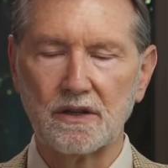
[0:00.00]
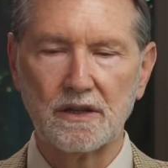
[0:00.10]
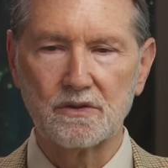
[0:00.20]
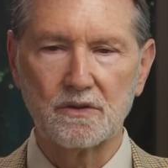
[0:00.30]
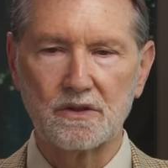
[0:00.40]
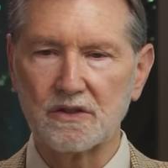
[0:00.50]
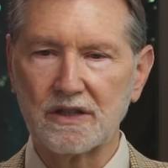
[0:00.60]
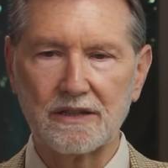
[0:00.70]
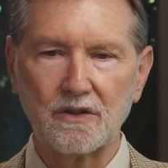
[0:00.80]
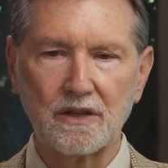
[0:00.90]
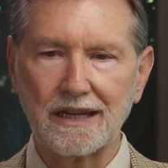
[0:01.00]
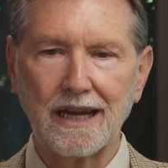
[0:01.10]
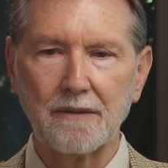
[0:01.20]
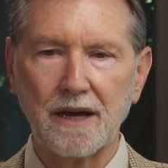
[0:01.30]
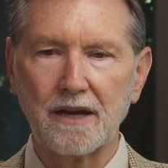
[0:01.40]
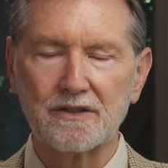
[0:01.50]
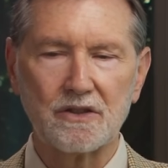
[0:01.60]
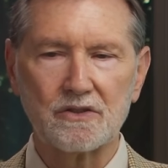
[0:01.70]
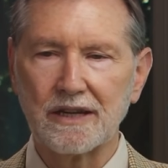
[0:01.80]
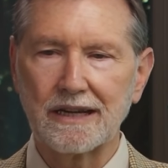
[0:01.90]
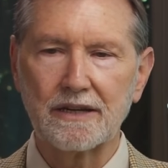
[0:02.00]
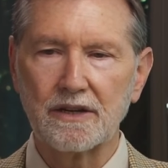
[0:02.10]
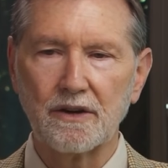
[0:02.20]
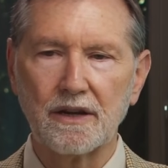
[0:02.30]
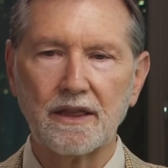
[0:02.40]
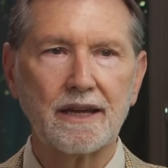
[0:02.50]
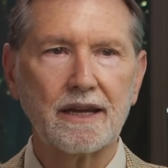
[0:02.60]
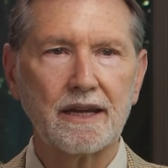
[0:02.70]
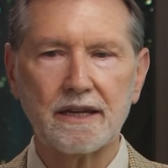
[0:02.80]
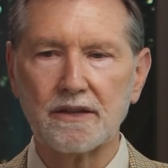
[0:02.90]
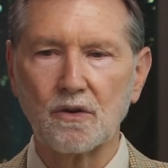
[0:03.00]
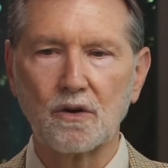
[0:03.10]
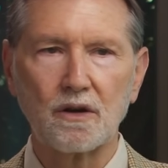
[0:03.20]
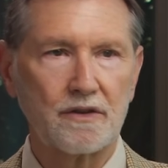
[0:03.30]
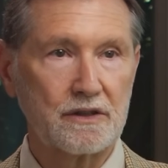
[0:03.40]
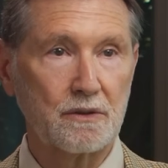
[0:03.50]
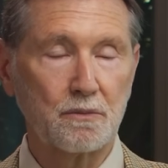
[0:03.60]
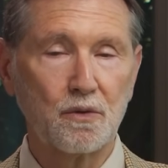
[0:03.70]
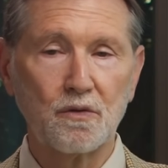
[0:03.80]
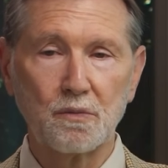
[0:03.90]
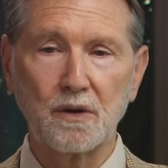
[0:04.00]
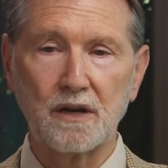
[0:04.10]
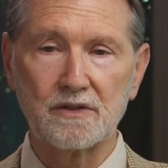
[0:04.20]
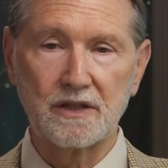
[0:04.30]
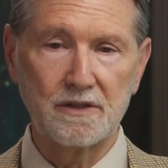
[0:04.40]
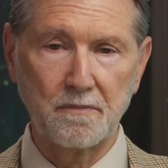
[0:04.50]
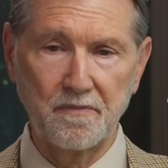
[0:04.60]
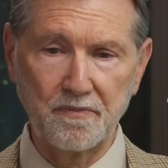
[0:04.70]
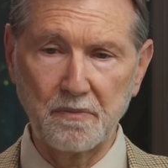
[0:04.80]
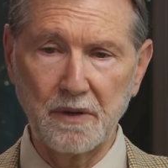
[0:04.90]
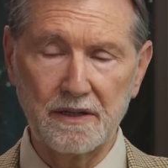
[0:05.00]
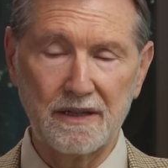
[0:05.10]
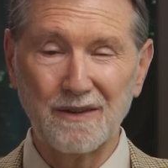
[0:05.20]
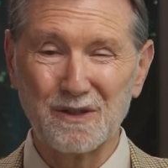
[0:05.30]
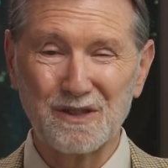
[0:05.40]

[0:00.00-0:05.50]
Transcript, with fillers: This was a signal that came out as a secondary thing in the Orgovyx approval process, but it